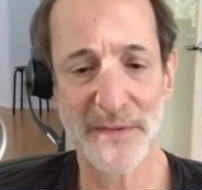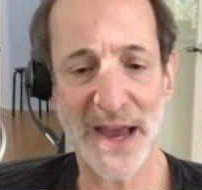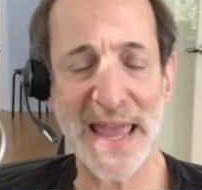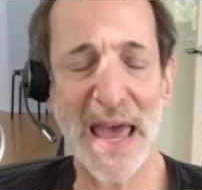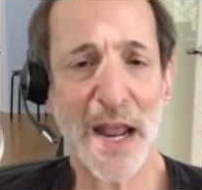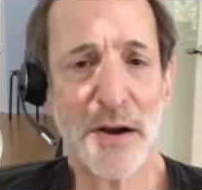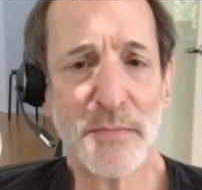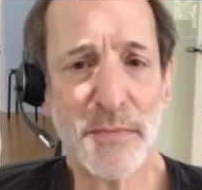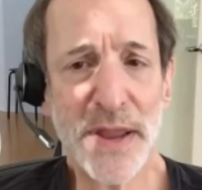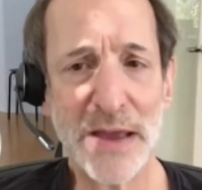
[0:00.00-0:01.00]
Again, I
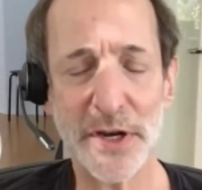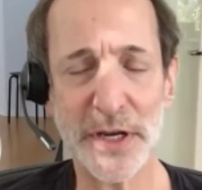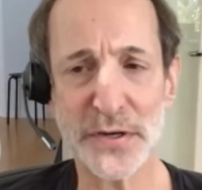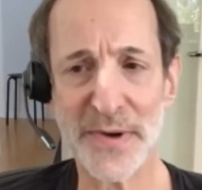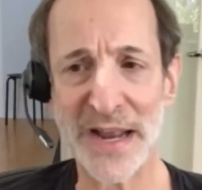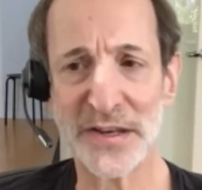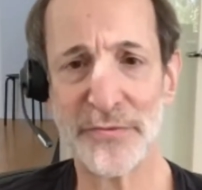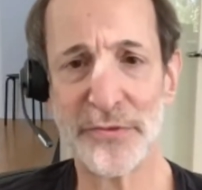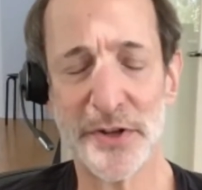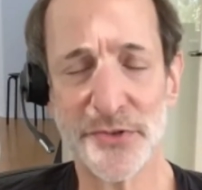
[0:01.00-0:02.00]
don't have any direct
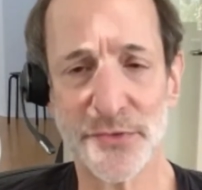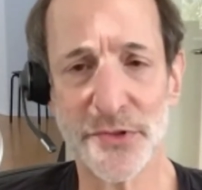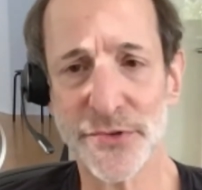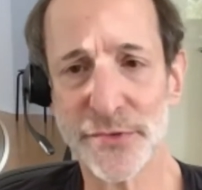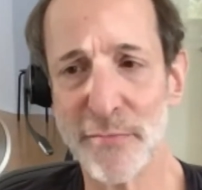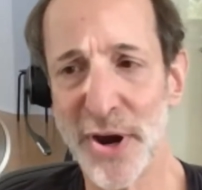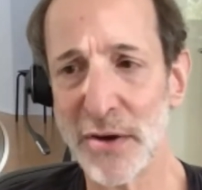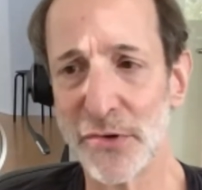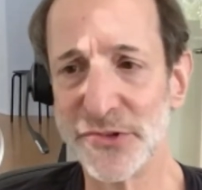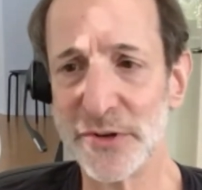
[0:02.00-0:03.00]
evidence for this from
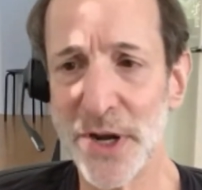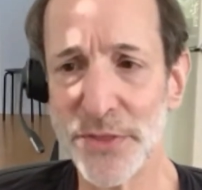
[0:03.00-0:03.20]
biology, but I